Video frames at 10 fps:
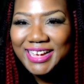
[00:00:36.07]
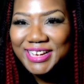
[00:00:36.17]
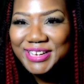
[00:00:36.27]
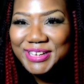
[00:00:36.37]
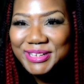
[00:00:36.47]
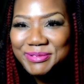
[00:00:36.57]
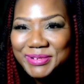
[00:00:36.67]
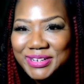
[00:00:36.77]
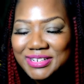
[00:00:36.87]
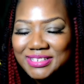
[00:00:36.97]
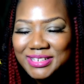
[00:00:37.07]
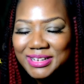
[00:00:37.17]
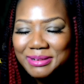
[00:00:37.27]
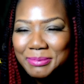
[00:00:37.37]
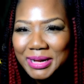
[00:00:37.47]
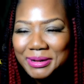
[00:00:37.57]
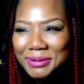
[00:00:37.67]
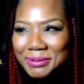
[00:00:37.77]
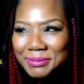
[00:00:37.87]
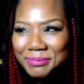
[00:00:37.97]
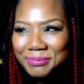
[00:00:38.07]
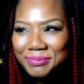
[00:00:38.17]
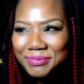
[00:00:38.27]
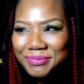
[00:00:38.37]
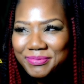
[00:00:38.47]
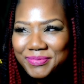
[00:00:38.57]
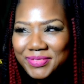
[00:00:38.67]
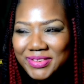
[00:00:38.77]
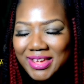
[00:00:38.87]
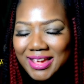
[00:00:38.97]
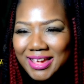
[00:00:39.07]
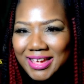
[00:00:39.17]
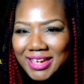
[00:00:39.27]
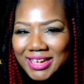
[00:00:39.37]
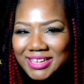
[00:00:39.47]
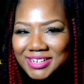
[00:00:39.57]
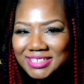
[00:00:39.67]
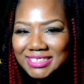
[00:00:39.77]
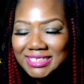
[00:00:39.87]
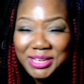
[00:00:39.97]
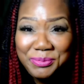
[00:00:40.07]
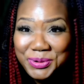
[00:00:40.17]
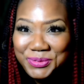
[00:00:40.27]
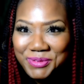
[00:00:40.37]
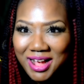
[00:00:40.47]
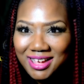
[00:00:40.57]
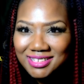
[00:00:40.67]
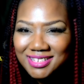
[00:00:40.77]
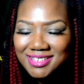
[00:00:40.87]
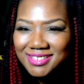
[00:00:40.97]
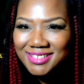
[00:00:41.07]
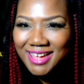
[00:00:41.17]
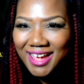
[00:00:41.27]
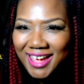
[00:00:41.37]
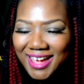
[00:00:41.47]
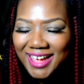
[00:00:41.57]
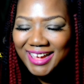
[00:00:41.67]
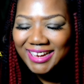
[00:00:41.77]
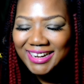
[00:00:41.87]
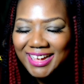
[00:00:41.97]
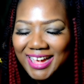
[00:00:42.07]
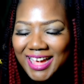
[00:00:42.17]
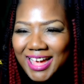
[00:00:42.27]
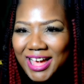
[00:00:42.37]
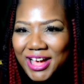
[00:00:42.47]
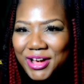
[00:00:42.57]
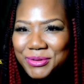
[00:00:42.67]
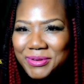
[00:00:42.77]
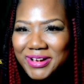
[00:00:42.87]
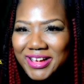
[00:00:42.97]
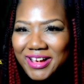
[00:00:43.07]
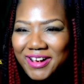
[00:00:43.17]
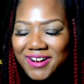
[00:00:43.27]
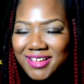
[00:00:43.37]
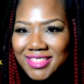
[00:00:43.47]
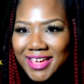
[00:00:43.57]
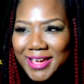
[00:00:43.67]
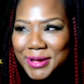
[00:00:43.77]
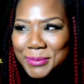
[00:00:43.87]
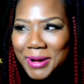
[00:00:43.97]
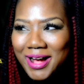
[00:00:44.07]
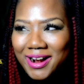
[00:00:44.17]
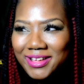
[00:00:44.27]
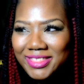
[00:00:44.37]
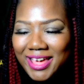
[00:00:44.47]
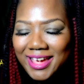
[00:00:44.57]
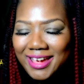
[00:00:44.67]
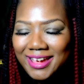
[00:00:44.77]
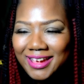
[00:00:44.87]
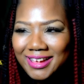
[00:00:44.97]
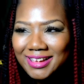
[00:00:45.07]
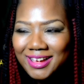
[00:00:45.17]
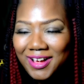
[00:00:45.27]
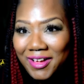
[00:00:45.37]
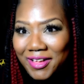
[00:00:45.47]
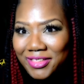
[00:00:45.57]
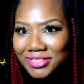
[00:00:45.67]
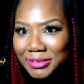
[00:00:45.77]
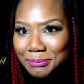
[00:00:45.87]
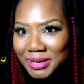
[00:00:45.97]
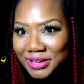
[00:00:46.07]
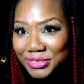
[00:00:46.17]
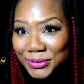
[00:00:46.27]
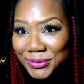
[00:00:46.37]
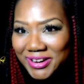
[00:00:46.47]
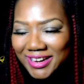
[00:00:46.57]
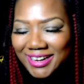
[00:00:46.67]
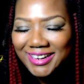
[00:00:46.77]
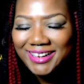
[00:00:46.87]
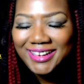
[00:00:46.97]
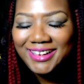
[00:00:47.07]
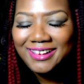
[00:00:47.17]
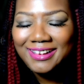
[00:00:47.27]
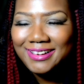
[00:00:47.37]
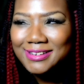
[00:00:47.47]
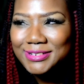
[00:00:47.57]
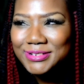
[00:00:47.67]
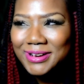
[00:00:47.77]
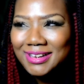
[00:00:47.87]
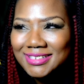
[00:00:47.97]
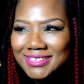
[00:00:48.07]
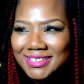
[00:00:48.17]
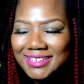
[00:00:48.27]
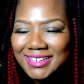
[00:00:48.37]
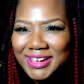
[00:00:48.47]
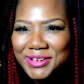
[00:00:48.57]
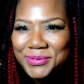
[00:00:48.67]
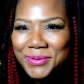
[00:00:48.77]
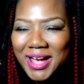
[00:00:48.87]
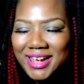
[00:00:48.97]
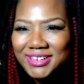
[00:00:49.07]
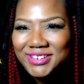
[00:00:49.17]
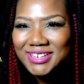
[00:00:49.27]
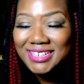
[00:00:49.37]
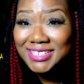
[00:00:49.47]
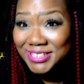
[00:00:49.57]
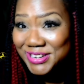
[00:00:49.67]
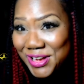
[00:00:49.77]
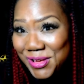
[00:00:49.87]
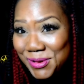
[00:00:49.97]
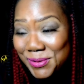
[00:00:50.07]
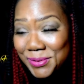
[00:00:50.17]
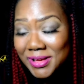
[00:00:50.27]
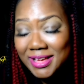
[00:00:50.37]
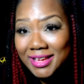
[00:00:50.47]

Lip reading: We're going to talk about your sun, moon, rising sign. What are they? Why are they called the big three in astrology, and why you need to know